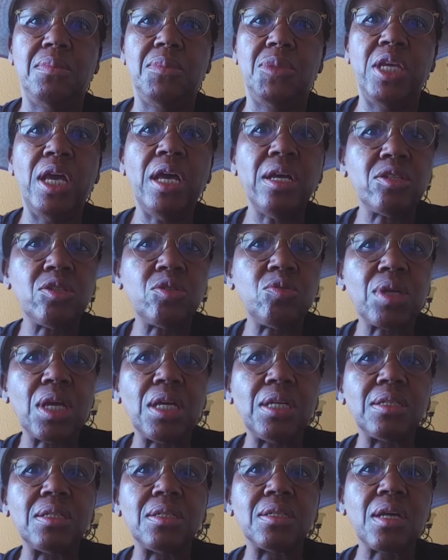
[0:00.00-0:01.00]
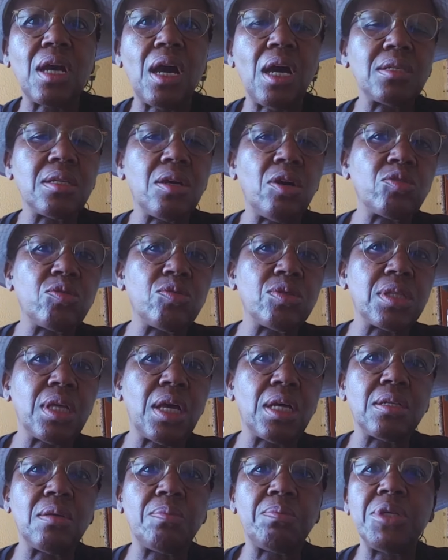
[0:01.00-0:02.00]
Yes, you can discuss how to
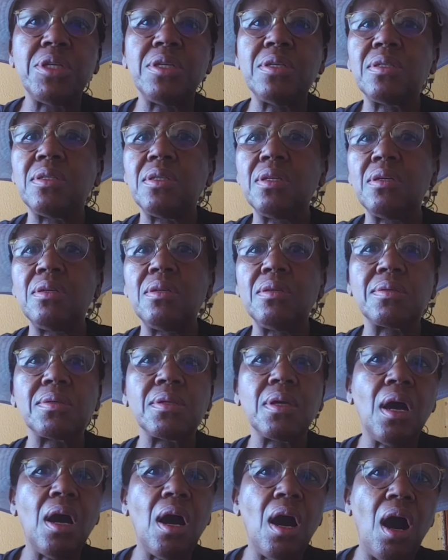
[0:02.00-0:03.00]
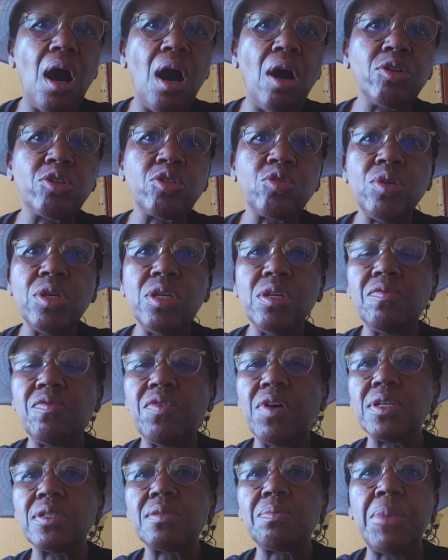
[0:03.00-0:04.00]
start a business, how to
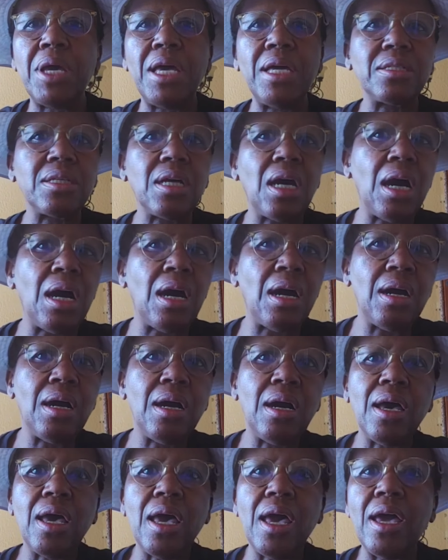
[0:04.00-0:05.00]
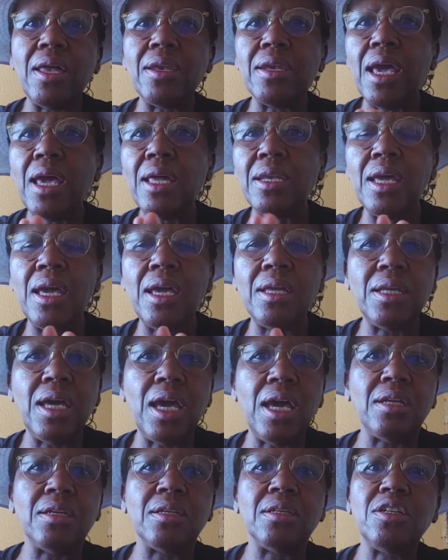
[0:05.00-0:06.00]
invest better,
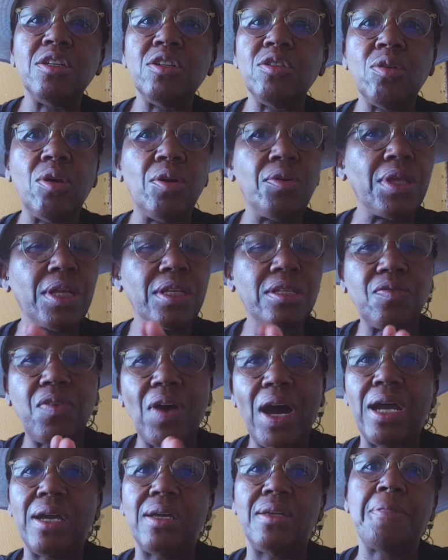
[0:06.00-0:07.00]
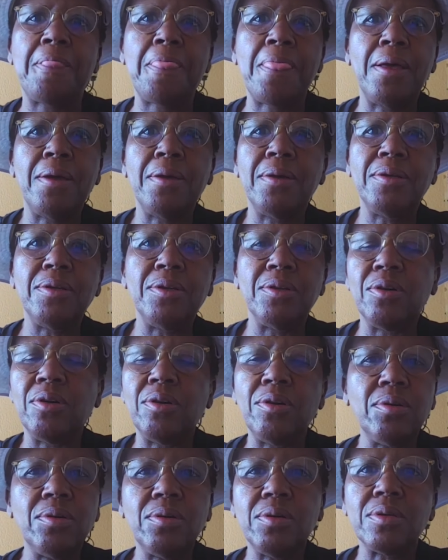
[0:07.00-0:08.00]
and you know, that's fine. You
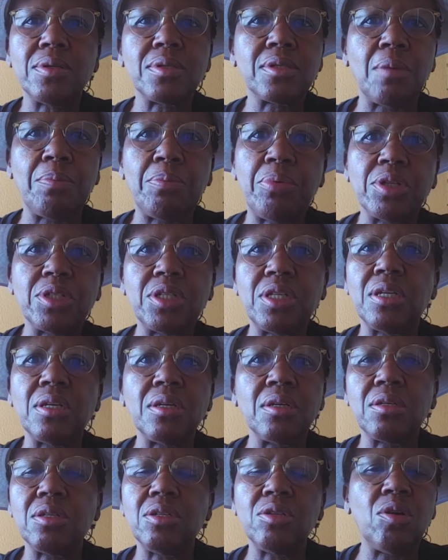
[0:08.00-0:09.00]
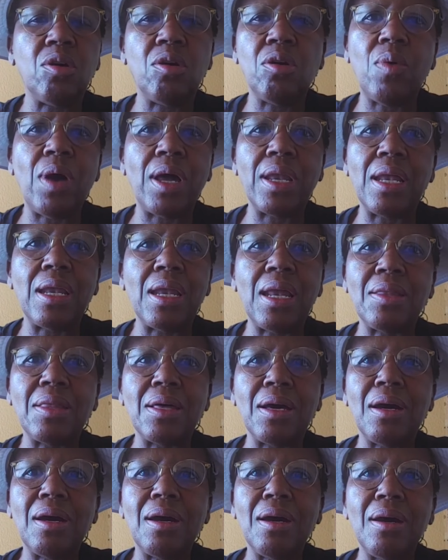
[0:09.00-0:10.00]
know, supporting, you know, one
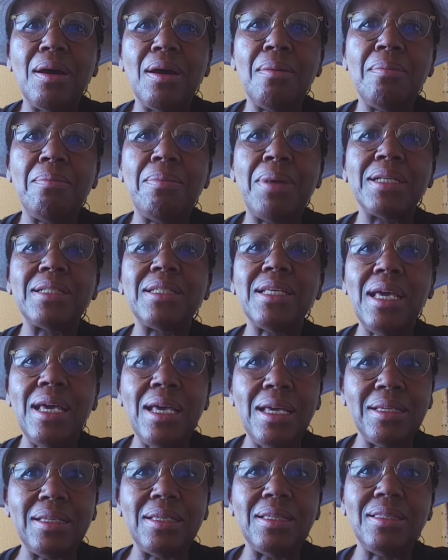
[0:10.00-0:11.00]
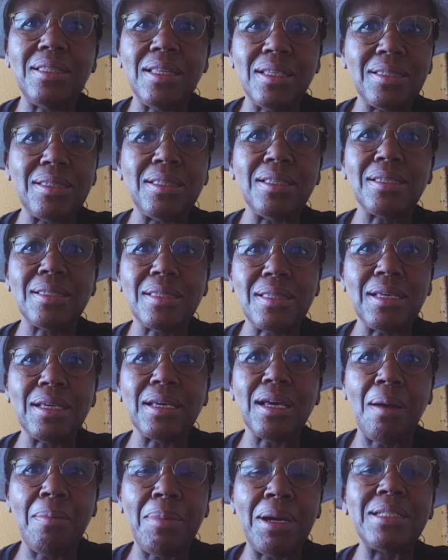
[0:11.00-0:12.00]
another. But hey, there's this
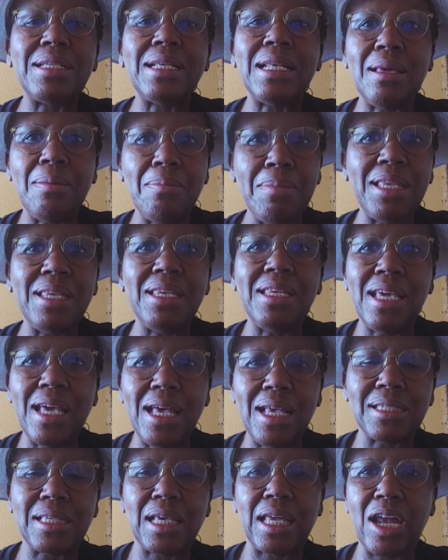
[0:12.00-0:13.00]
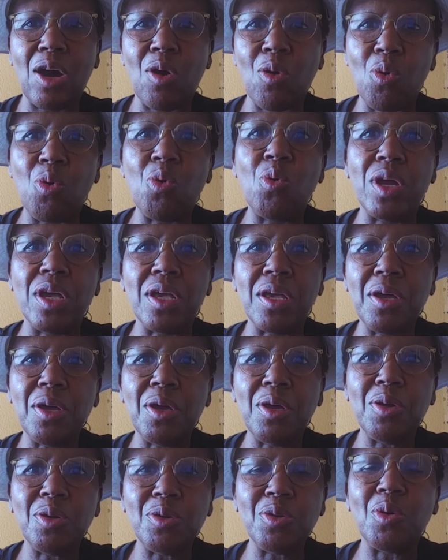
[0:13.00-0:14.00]
thing about lemini yeza naguwe
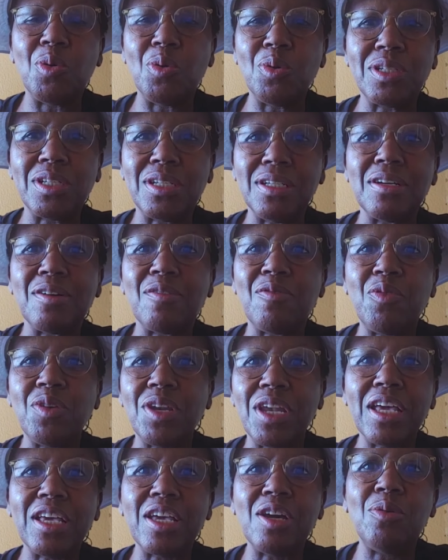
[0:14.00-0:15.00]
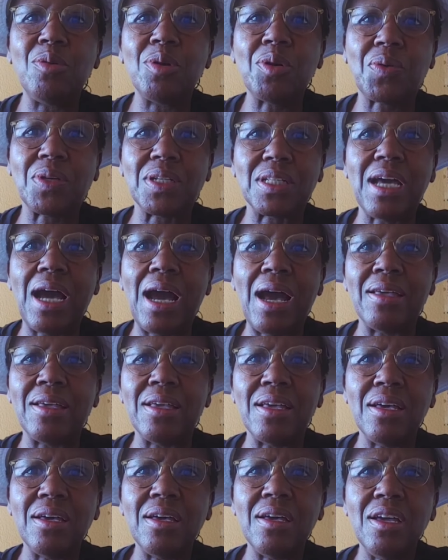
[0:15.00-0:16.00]
yokuthi funeke o
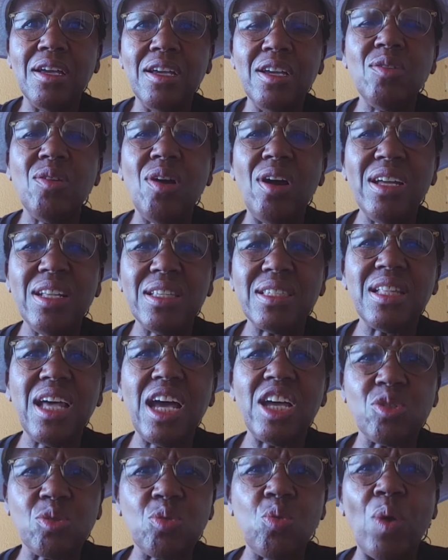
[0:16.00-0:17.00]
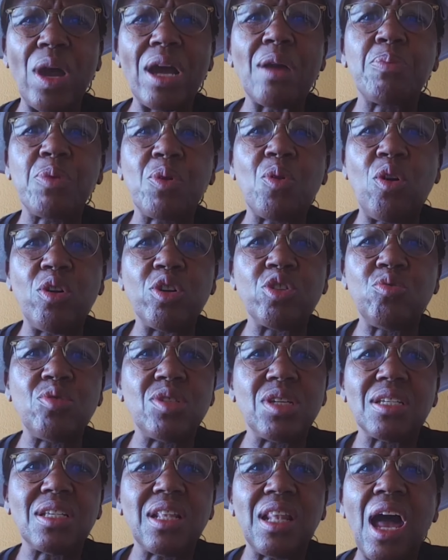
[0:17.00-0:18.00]
retire. You know, it's nice to work because you
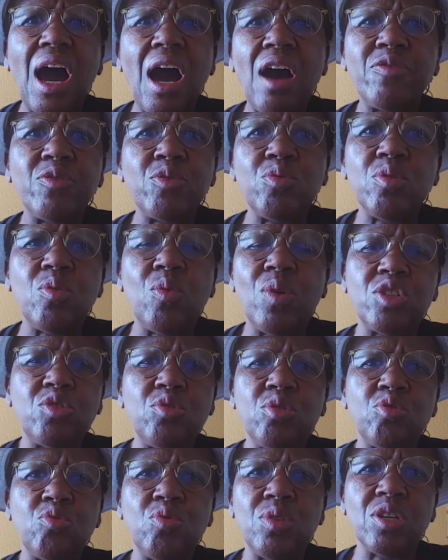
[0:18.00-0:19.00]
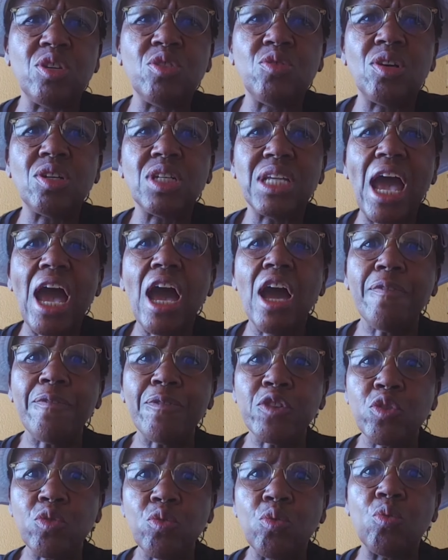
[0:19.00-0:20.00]
just love doing what you're doing. You don't
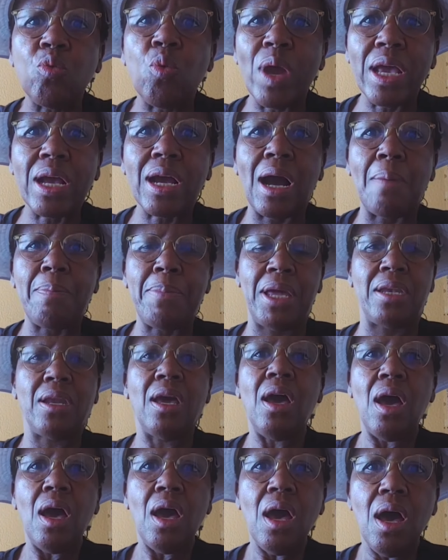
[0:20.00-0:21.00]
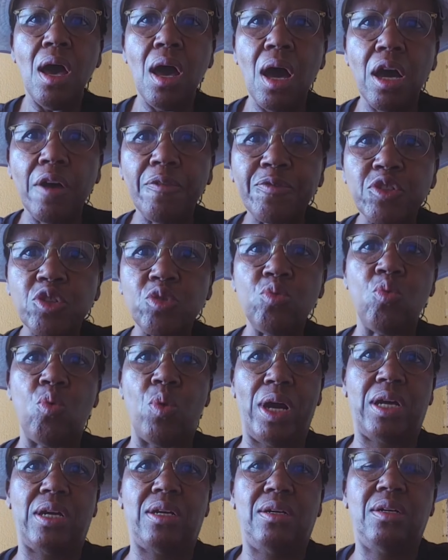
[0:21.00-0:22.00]
have to wake up and have to
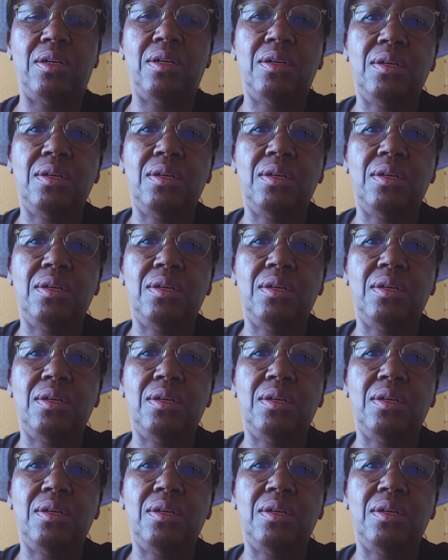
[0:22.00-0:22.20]
work.